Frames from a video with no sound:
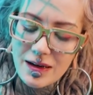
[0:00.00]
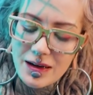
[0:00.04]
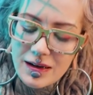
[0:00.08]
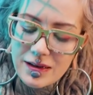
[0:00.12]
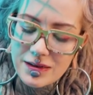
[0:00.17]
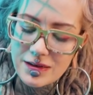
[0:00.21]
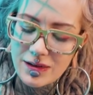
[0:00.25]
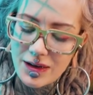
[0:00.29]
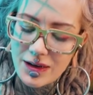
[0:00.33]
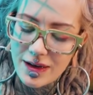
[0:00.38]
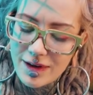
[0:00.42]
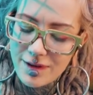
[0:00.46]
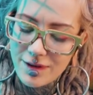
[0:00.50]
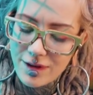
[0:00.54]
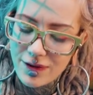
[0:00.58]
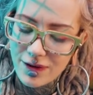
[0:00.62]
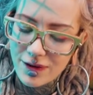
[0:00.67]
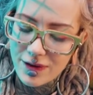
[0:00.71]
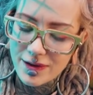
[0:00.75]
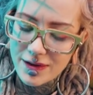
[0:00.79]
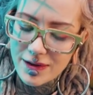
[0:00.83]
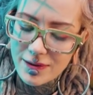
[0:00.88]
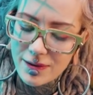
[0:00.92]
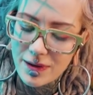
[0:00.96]
So at
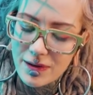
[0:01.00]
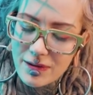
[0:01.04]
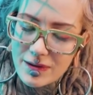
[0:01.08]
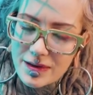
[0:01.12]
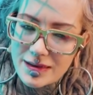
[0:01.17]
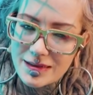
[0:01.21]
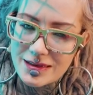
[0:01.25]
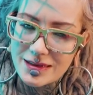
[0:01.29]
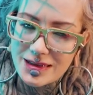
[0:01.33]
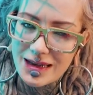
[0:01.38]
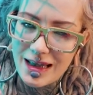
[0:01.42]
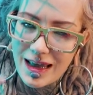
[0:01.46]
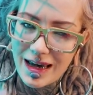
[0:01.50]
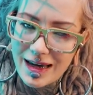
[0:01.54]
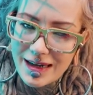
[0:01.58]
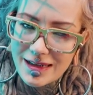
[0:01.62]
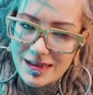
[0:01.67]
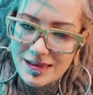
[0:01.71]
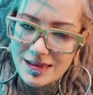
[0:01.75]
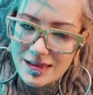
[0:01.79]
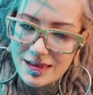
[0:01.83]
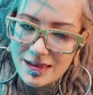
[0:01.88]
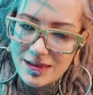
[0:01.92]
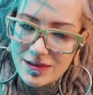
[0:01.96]
first we will slice
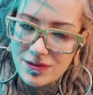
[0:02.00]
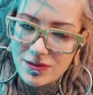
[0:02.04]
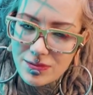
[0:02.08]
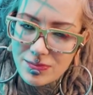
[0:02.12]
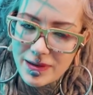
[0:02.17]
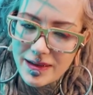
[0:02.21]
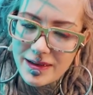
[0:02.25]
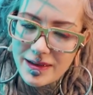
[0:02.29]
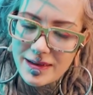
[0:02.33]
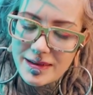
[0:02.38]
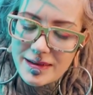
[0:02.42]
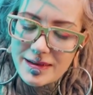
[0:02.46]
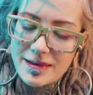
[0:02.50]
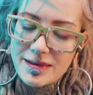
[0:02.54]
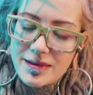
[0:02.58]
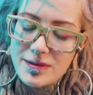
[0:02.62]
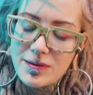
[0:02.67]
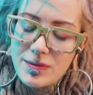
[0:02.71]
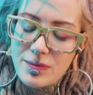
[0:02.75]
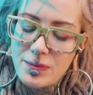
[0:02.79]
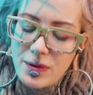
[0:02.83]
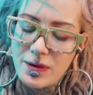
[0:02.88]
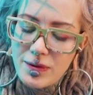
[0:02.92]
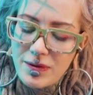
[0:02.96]
it into
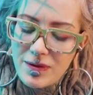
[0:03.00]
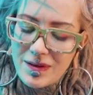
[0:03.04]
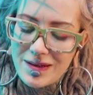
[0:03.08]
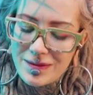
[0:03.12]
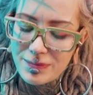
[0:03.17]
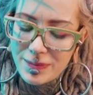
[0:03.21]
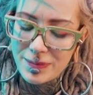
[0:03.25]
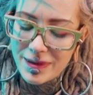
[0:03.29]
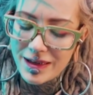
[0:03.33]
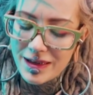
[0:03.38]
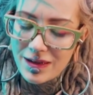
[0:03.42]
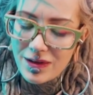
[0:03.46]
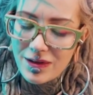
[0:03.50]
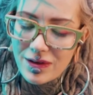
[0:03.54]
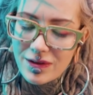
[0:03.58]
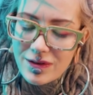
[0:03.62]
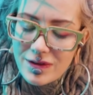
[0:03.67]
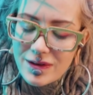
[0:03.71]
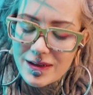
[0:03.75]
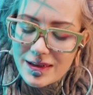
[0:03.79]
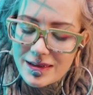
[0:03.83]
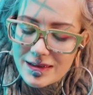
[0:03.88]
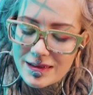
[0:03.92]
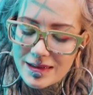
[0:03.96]
pieces, we will peel
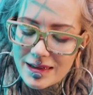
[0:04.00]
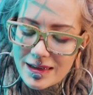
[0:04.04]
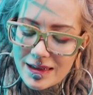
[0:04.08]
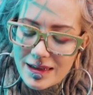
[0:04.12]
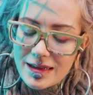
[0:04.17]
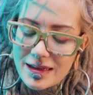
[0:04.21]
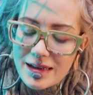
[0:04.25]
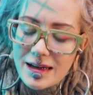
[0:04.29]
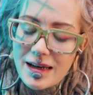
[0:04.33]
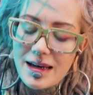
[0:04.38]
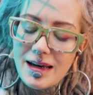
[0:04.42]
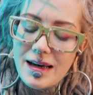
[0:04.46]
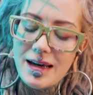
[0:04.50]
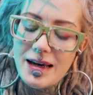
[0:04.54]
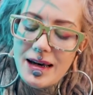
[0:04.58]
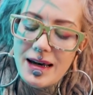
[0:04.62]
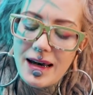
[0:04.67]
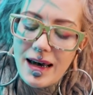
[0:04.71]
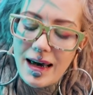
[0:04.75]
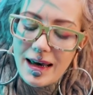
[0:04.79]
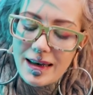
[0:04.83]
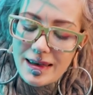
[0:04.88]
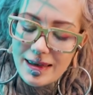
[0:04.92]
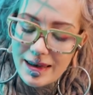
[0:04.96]
off the skin,
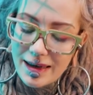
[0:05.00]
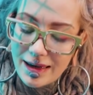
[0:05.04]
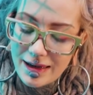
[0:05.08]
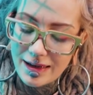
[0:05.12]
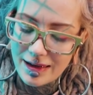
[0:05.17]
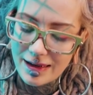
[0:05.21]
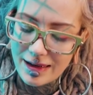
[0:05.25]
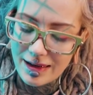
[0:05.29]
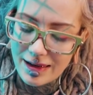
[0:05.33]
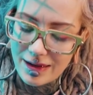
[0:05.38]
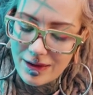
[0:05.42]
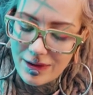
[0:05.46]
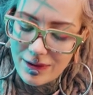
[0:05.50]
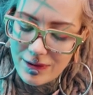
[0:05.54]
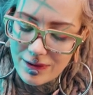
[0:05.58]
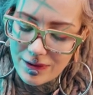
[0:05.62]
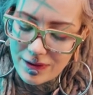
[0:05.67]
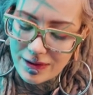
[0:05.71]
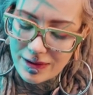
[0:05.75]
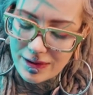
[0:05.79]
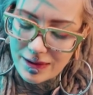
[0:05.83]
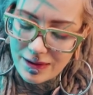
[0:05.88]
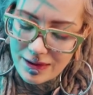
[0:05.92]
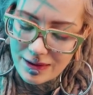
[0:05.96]
and then I
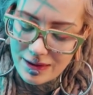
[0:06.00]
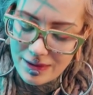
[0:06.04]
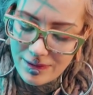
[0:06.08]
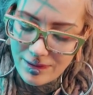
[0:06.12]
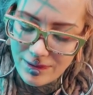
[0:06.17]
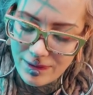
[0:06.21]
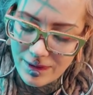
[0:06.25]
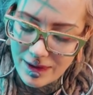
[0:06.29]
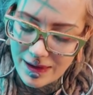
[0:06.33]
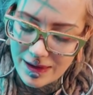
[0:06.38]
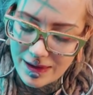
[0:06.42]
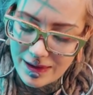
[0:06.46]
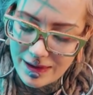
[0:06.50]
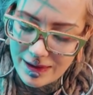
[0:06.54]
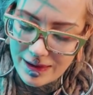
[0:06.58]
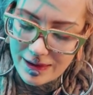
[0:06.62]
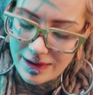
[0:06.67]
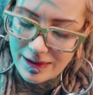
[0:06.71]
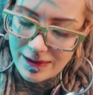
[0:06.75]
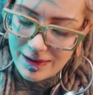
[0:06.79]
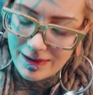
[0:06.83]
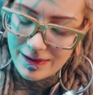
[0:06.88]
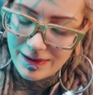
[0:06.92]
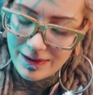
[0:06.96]
will eat
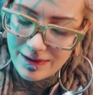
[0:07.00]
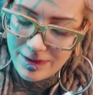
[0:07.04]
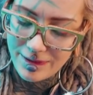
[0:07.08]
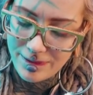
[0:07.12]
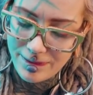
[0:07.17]
it.